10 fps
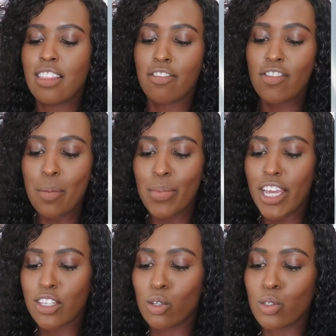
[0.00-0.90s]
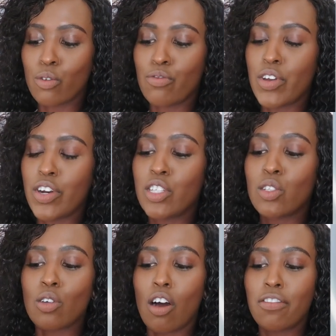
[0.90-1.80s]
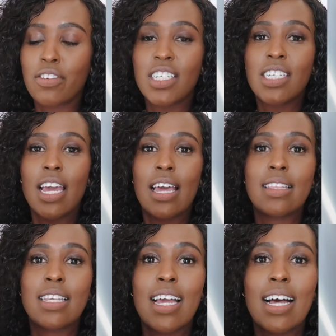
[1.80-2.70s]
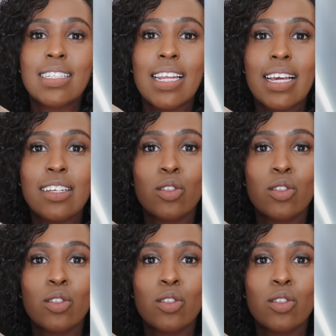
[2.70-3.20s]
The fabric is also very soft and it has like a